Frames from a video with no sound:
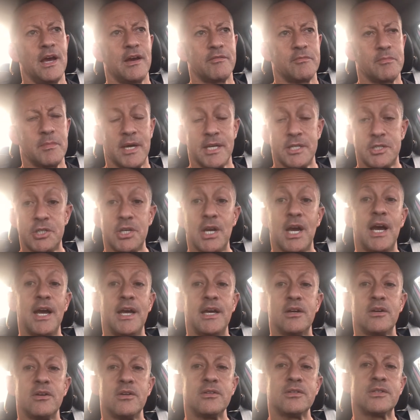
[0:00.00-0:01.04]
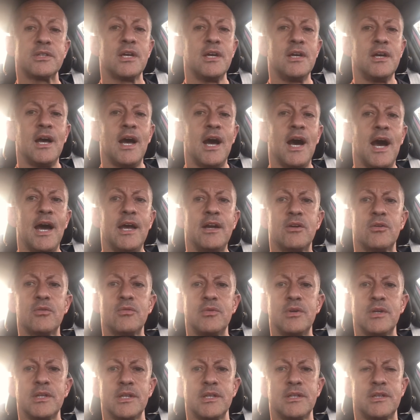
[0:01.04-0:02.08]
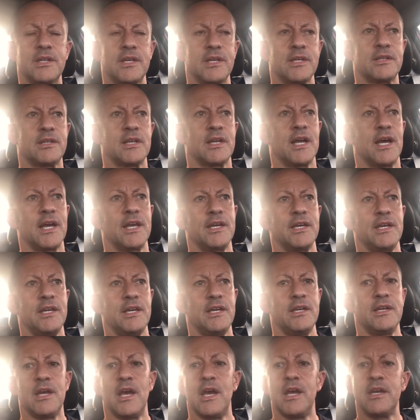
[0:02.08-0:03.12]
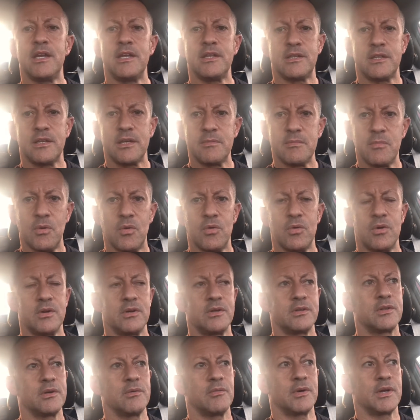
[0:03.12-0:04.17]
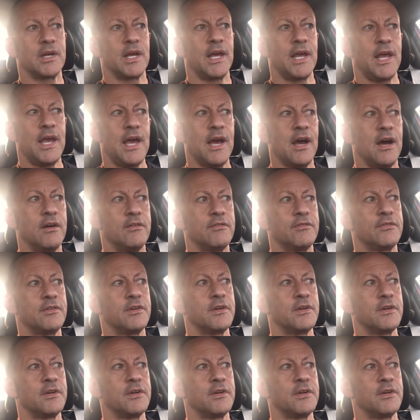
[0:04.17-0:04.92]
my child. I don't really think that I need anything more than what I have.